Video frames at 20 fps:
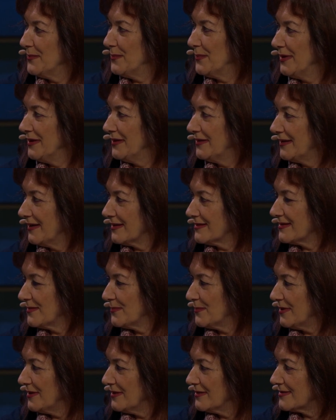be it
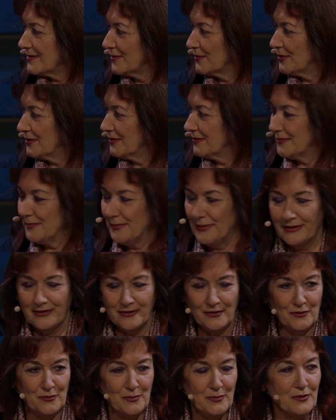SMEs or
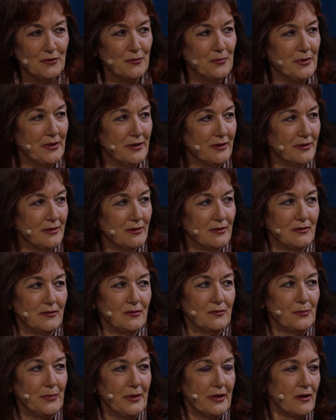medium or
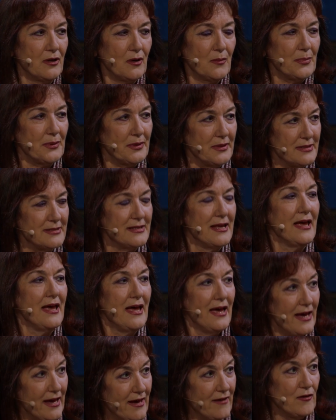big companies,
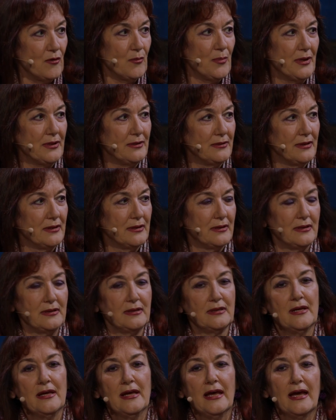
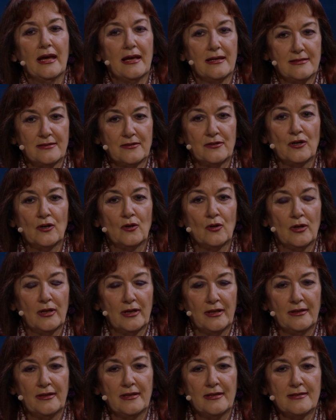everybody has a role
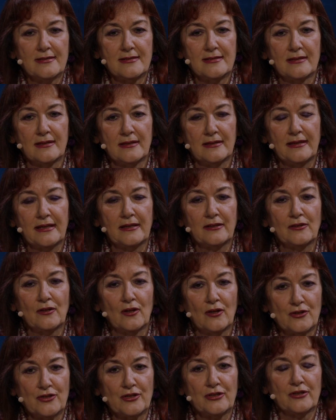in this
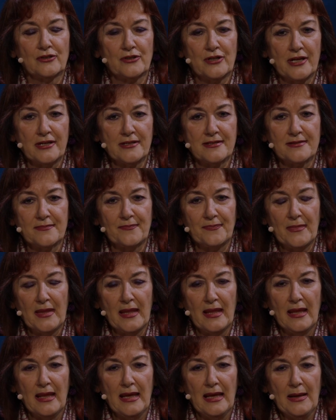technological race.
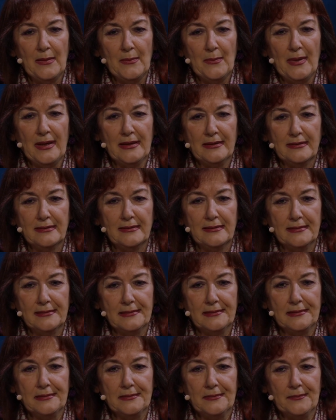But
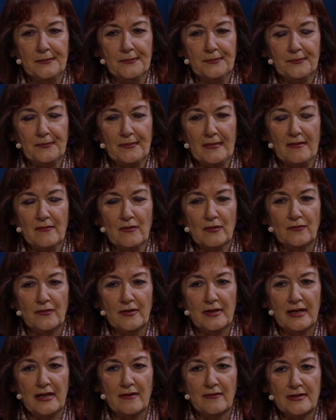what
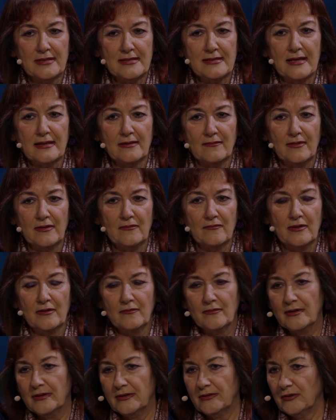we haven't said when we
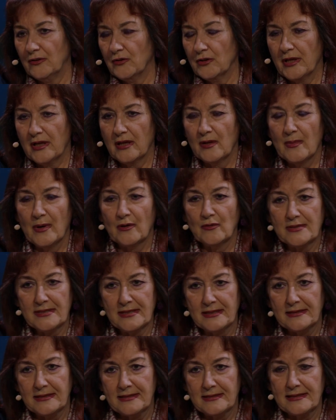were talking about
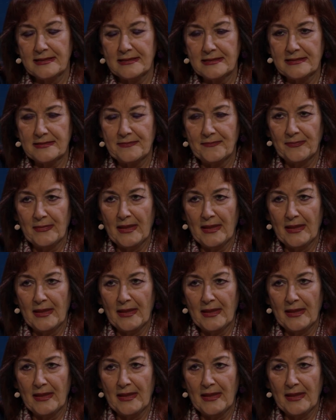citizens,